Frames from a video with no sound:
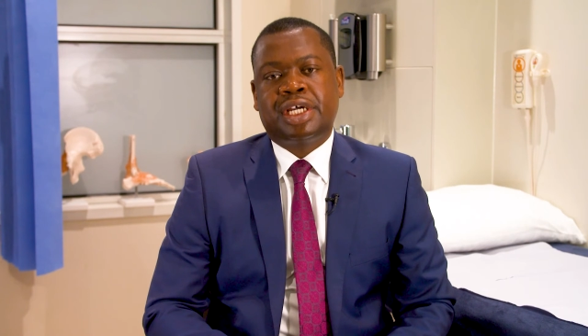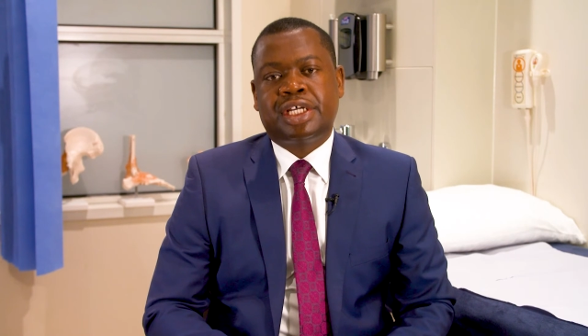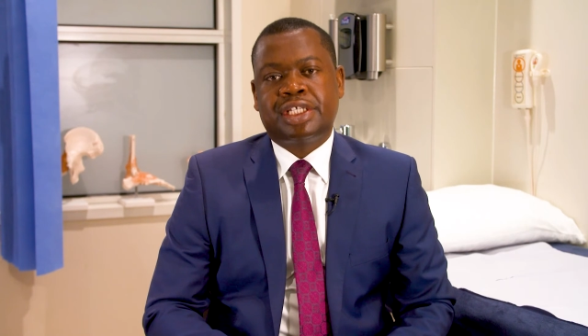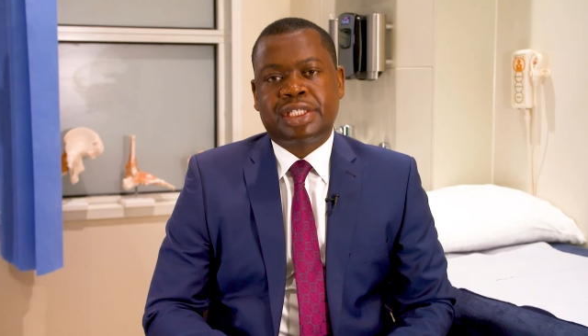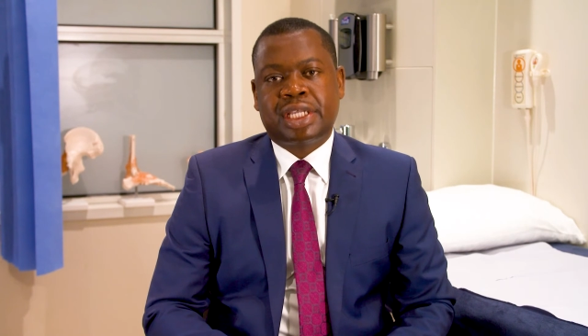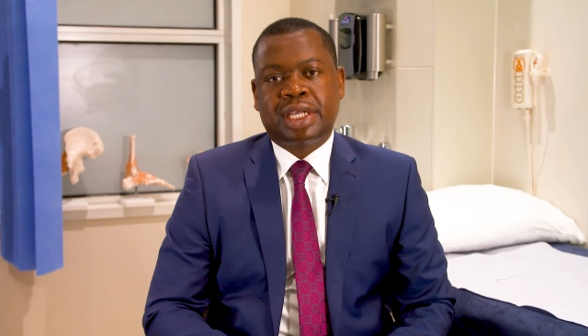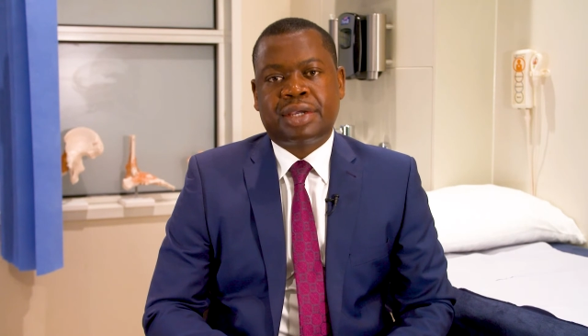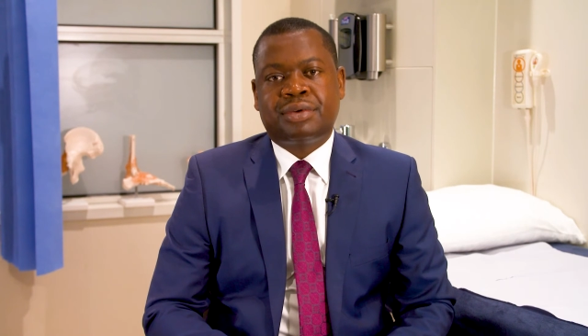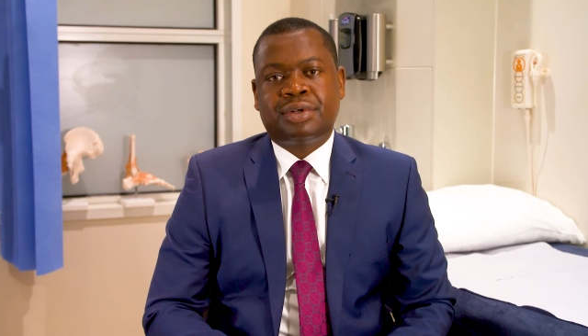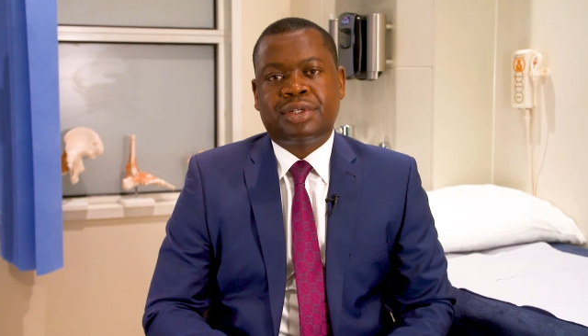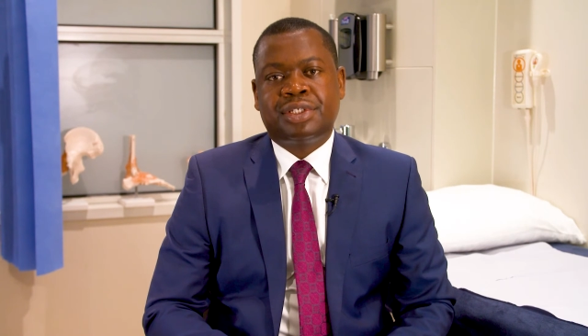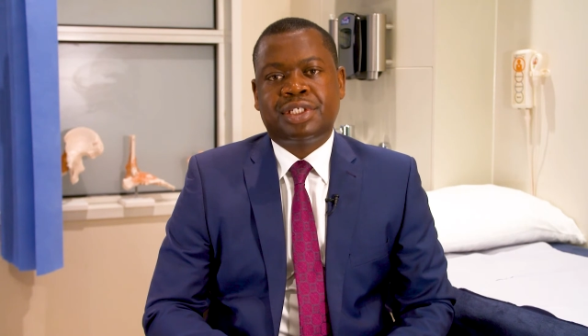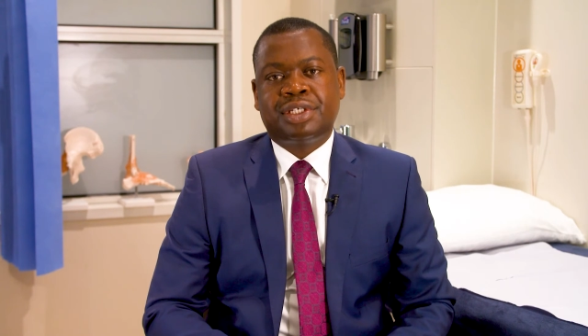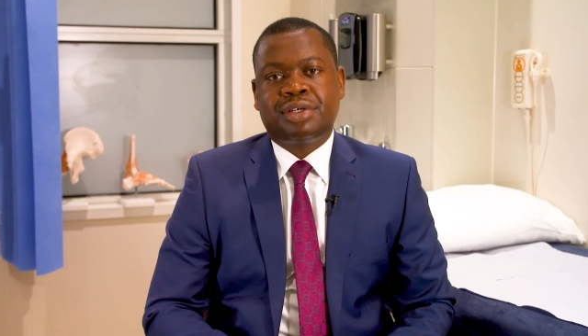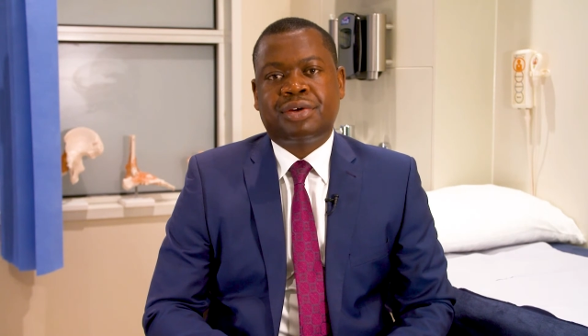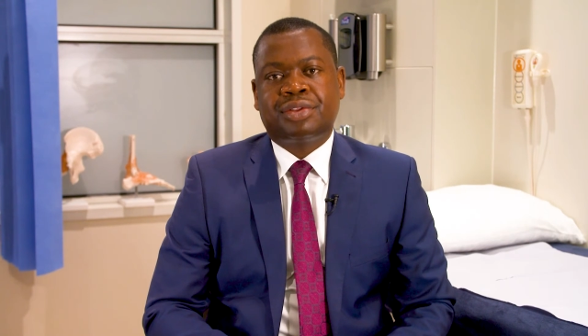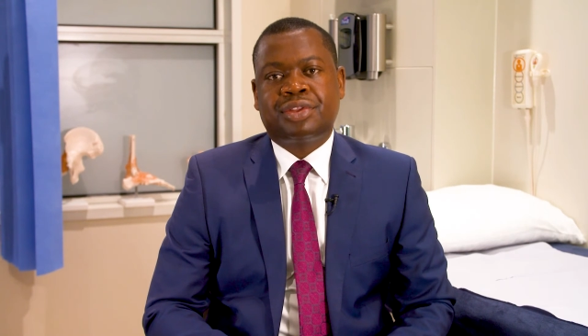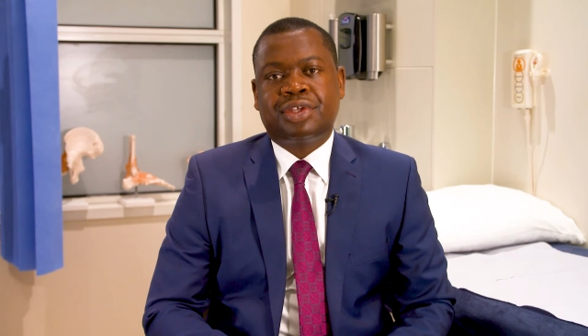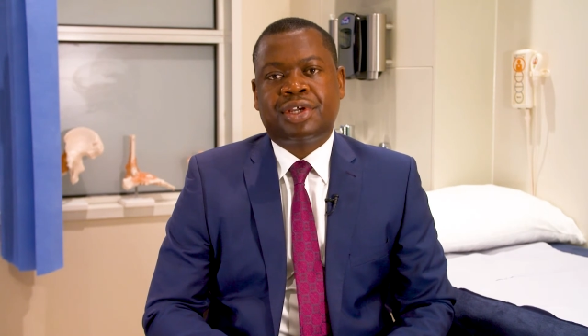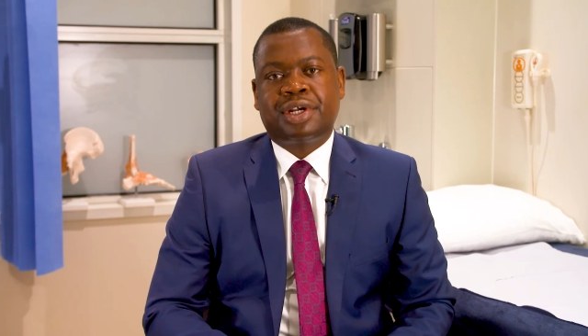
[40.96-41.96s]

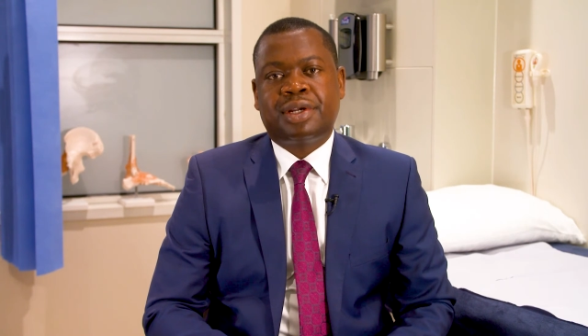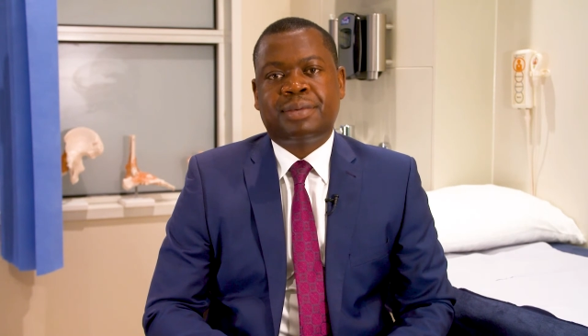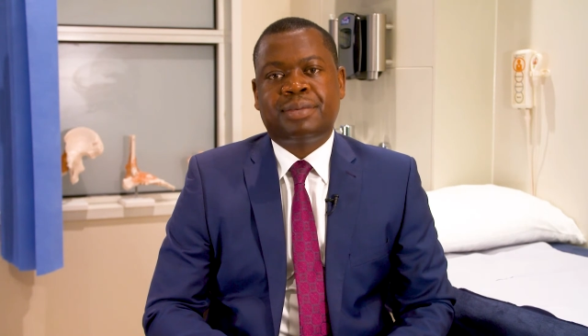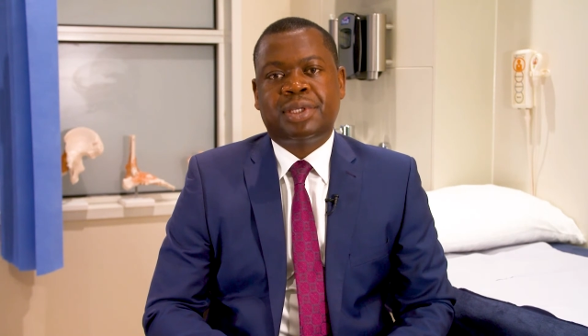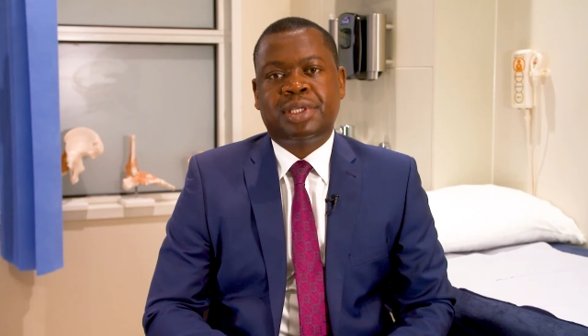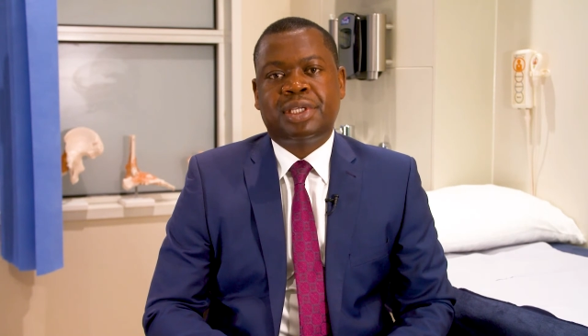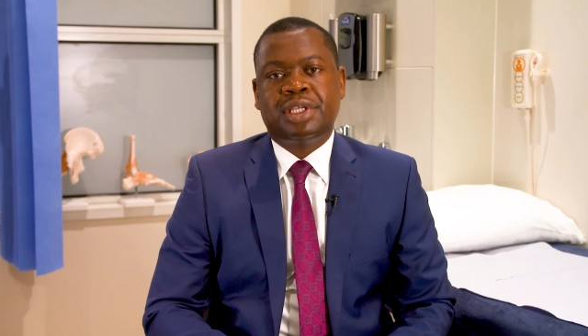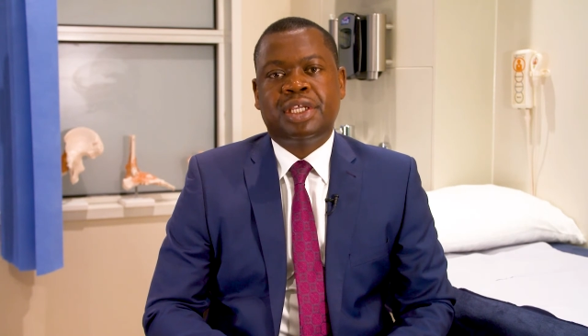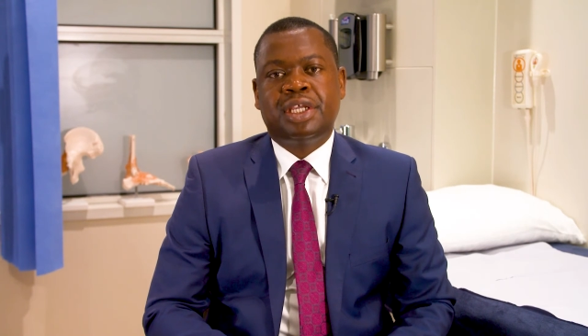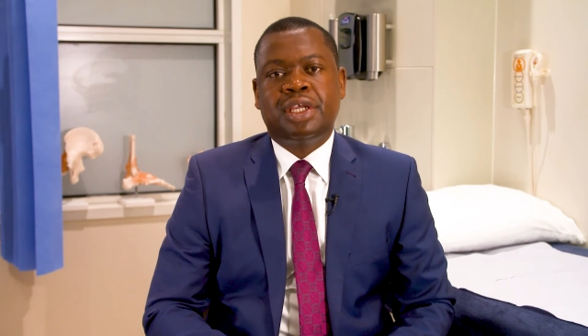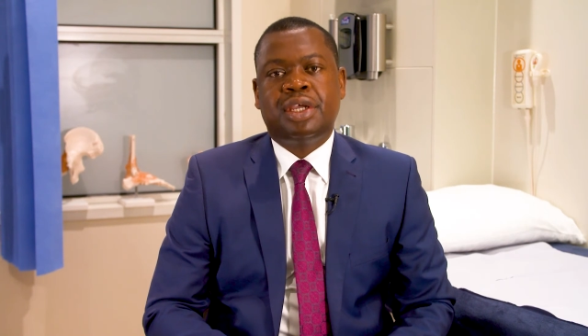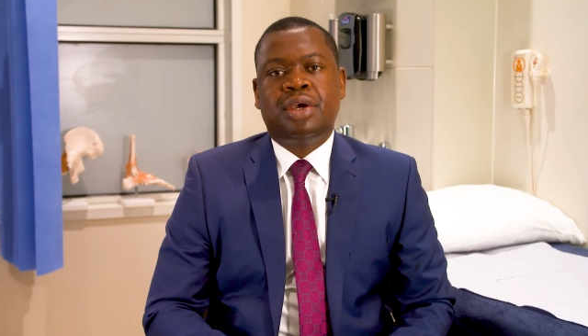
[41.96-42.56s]
psychological therapy,